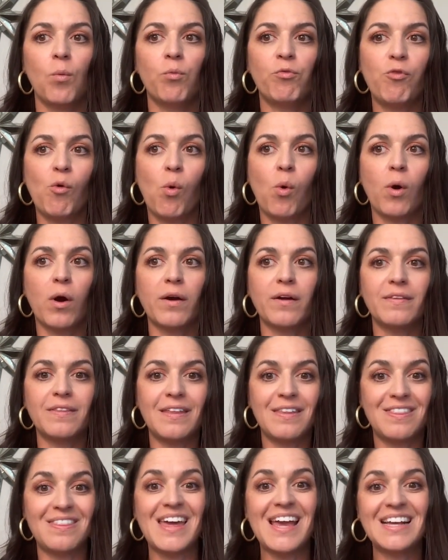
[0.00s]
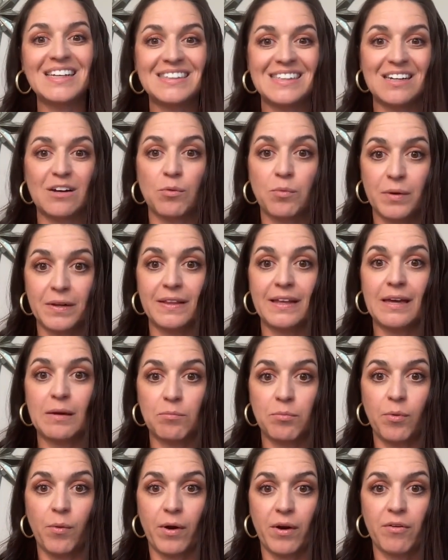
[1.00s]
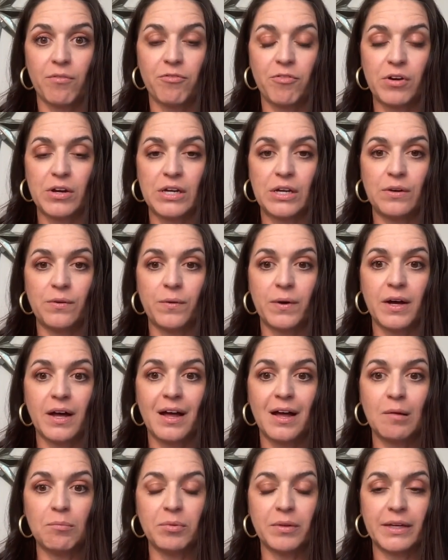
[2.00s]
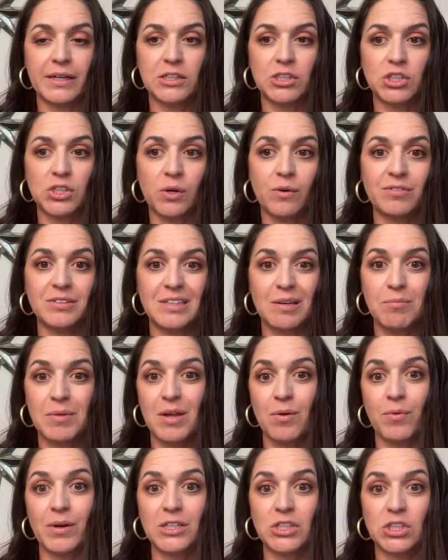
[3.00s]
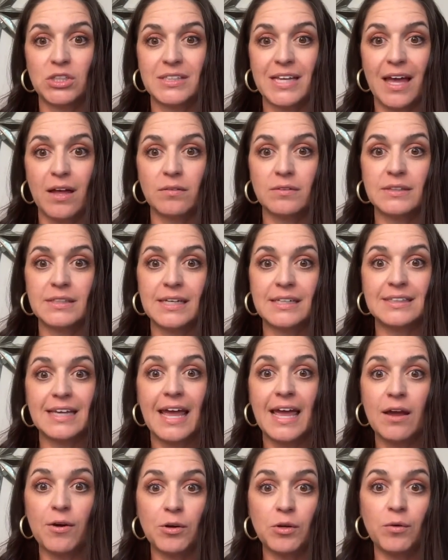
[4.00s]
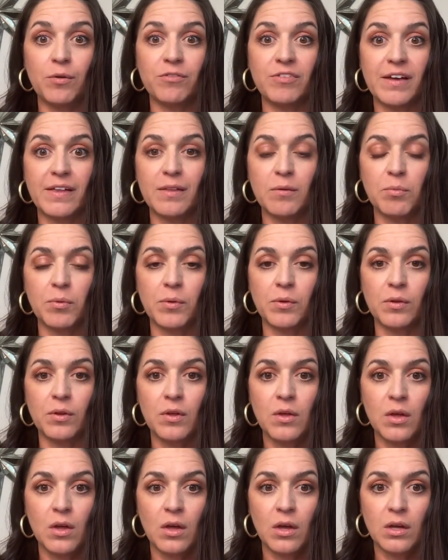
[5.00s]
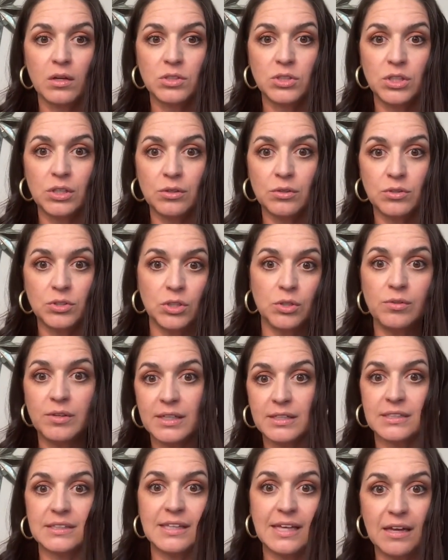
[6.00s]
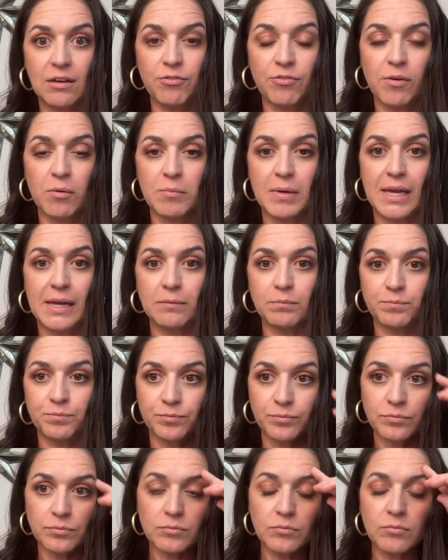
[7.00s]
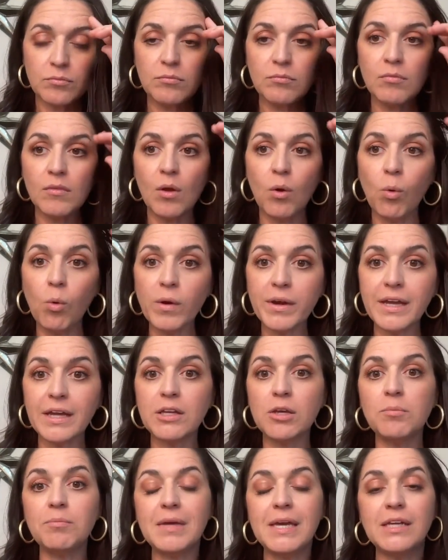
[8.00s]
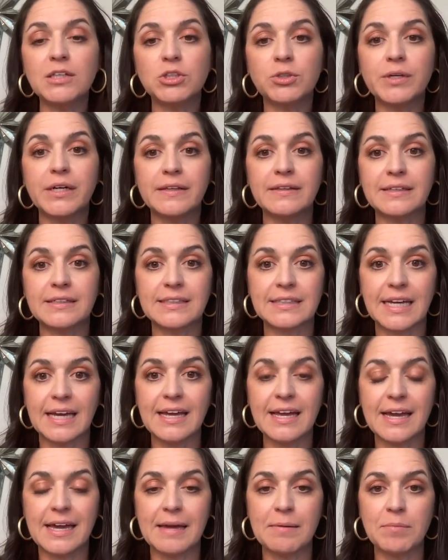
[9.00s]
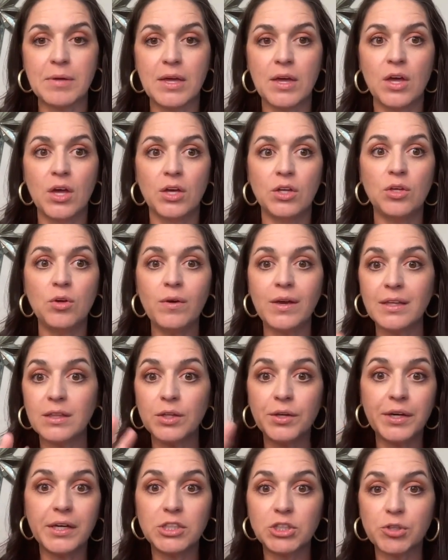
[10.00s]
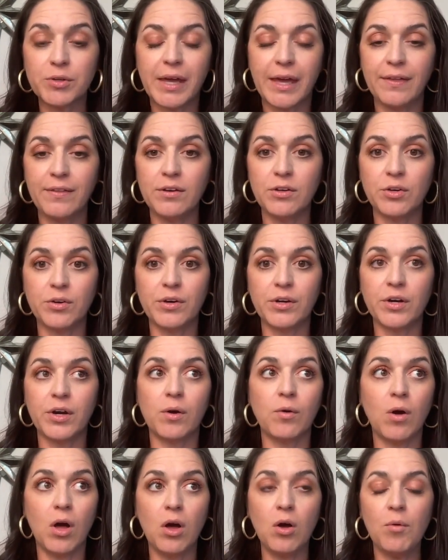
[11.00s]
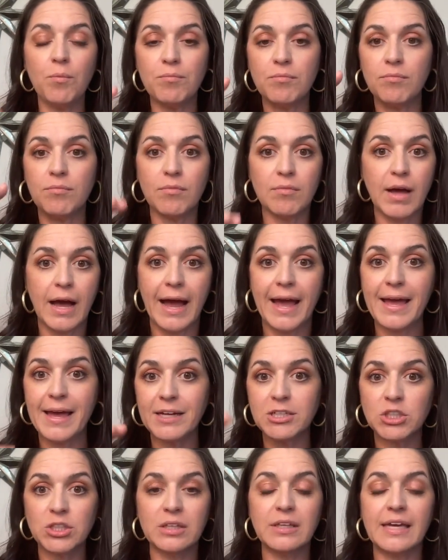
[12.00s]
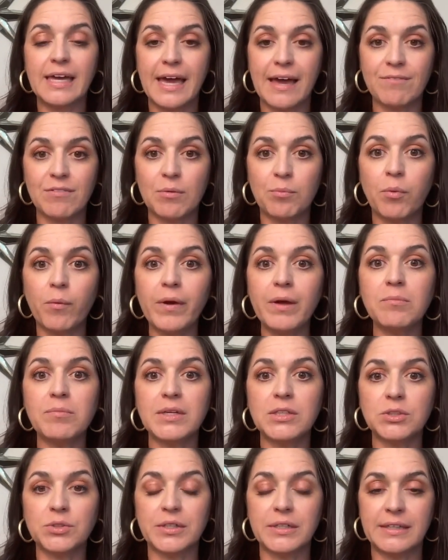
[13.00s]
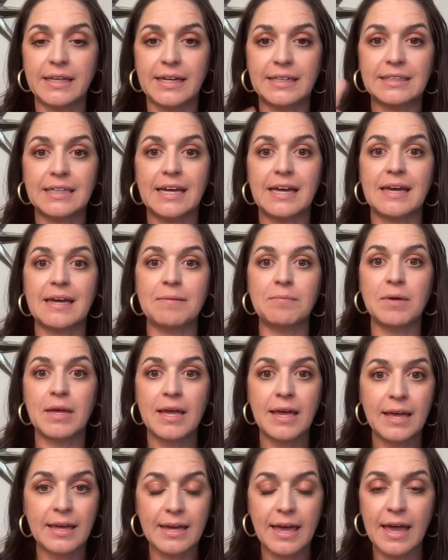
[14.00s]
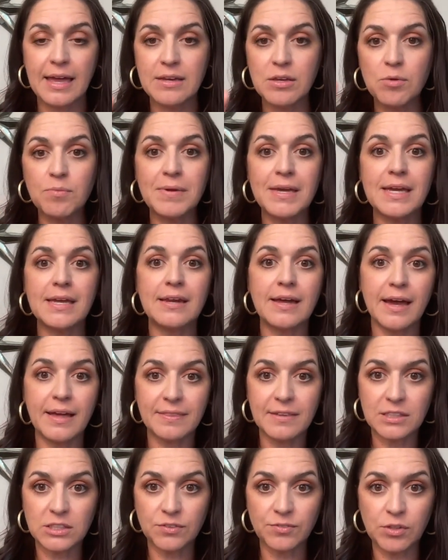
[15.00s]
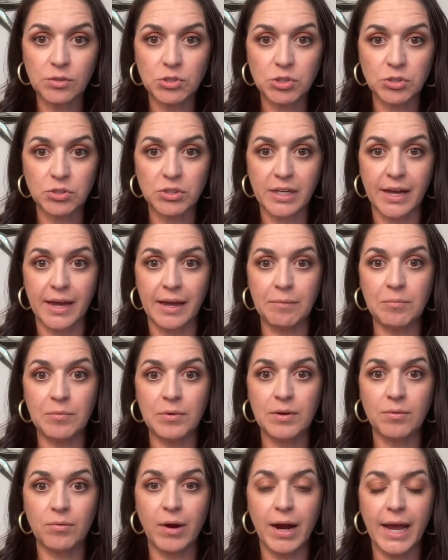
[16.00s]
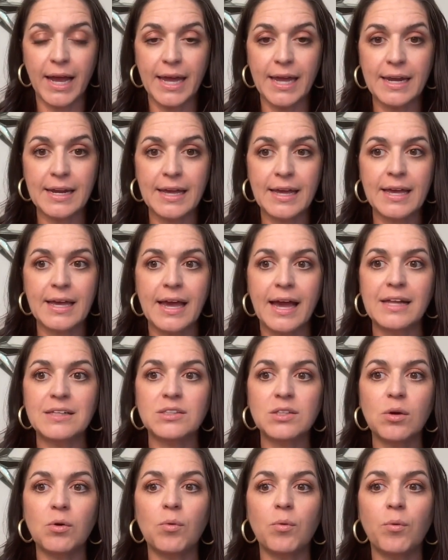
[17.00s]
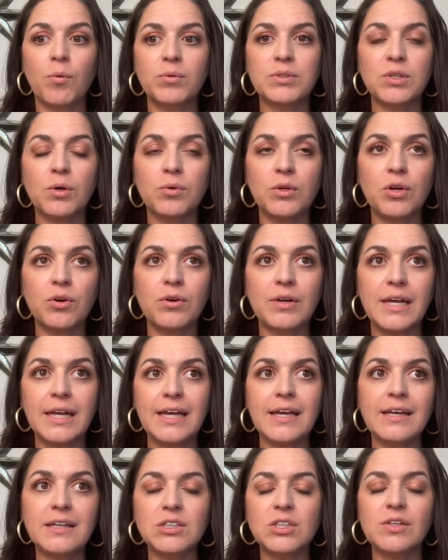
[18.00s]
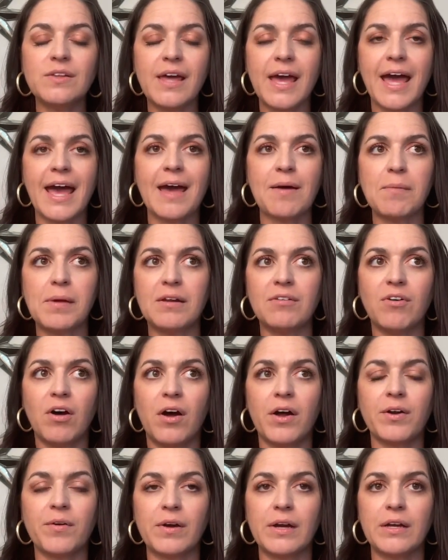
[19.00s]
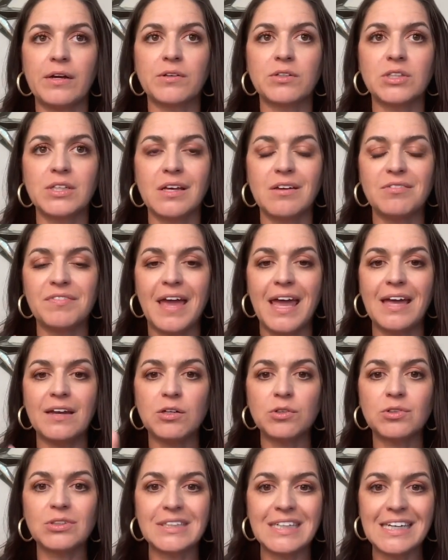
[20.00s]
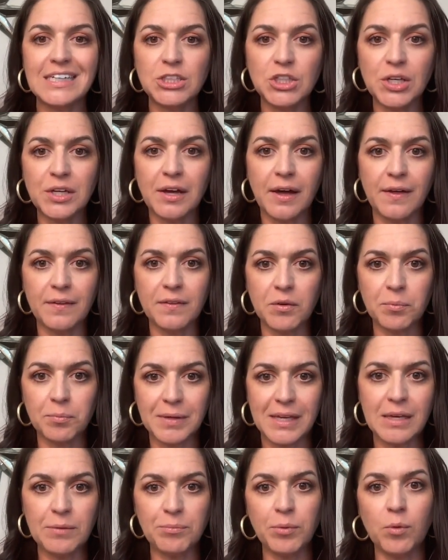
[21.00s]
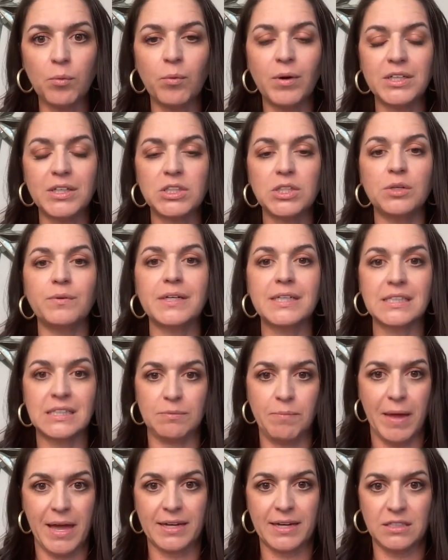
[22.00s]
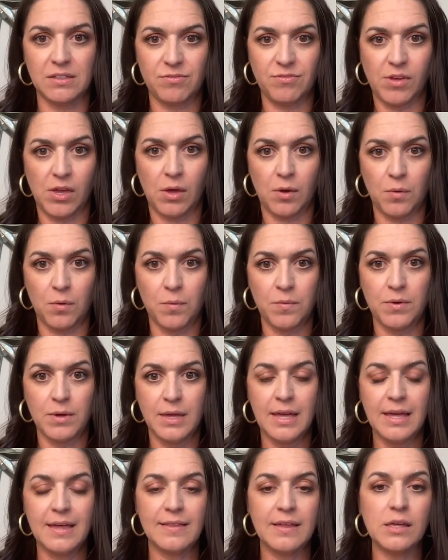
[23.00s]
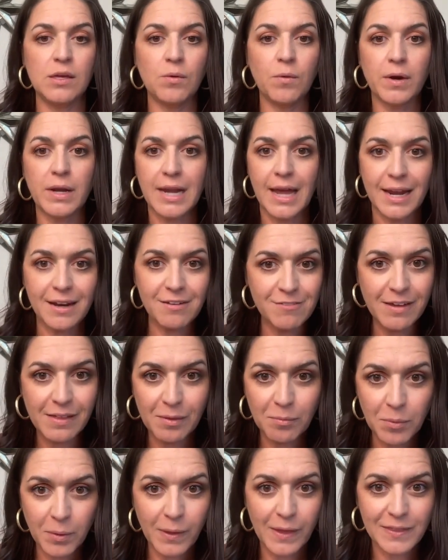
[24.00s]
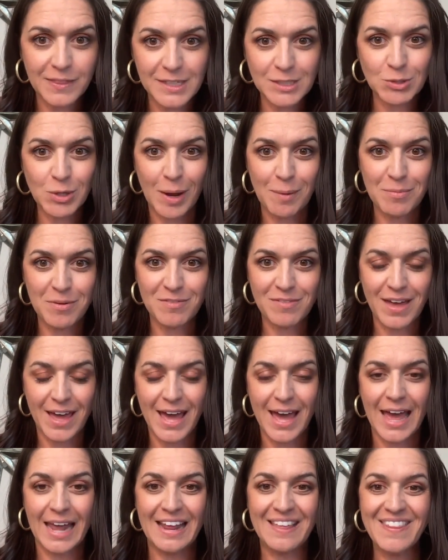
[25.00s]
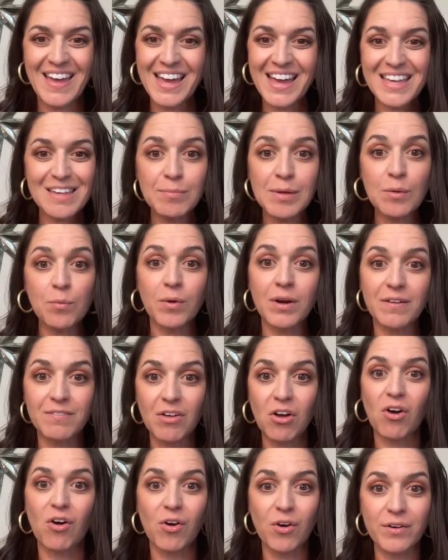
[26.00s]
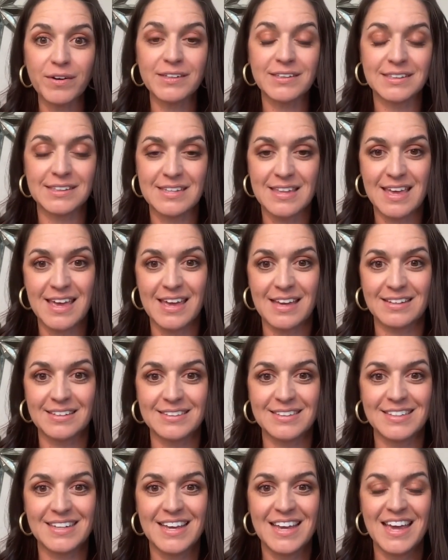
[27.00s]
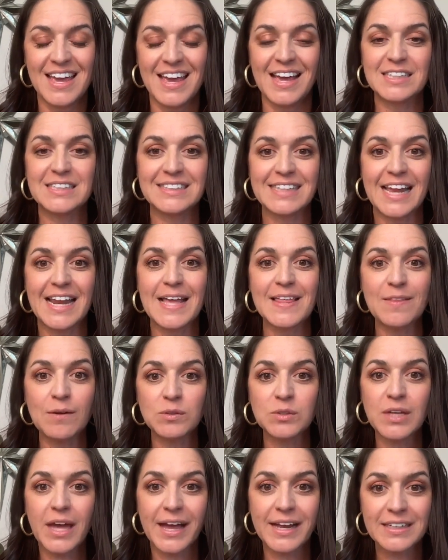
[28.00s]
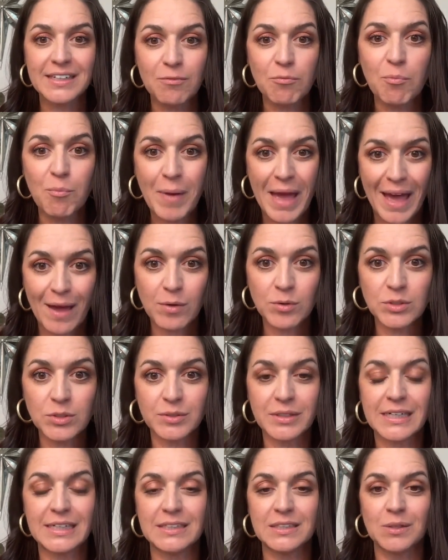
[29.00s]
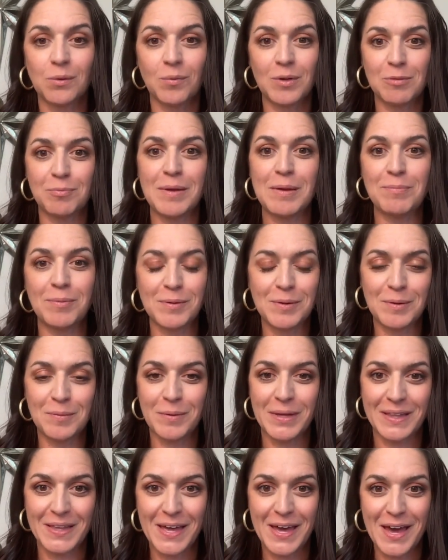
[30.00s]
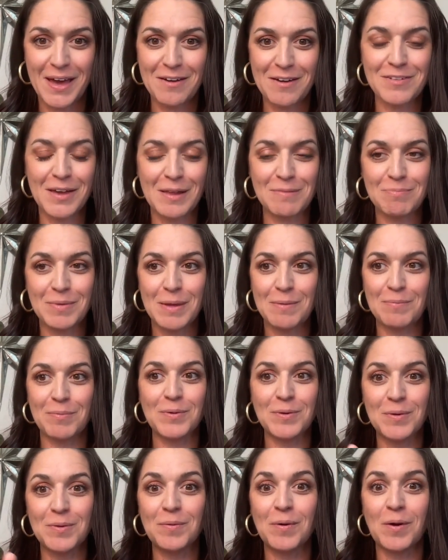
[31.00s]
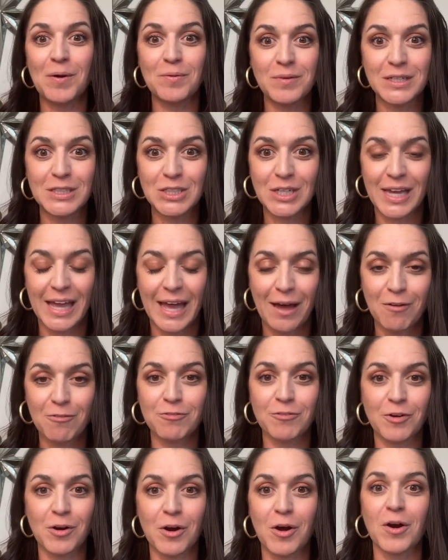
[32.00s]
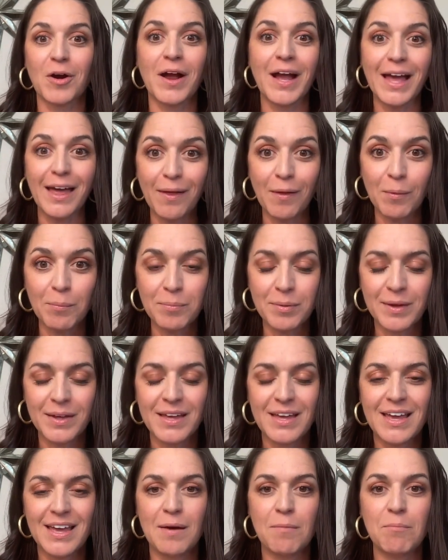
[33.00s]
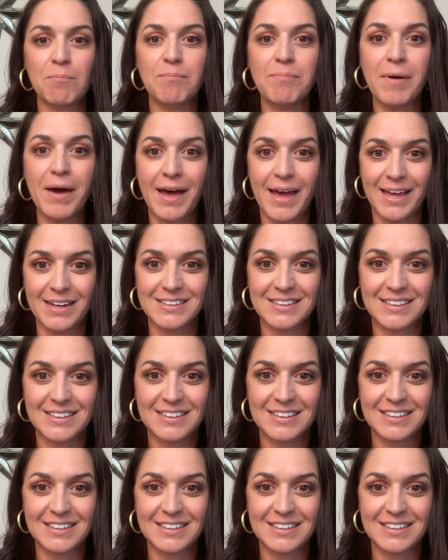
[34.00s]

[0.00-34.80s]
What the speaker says: for the things that are really important for you to accomplish. So, if somebody reaches out and says, "Hey, are you available to do this thing for me?" or "Can you meet during this time?" You can look at your calendar and go, "Oh, I actually have an appointment during that time. Can you meet at this future time?" Right? And so you're getting into the habit of honoring yourself, and you're teaching other people what to expect of you. That you are not available at the drop of a hat. And that can be one of the hardest things, is setting those kind of boundaries with people that we love and people who are reaching out for our help. But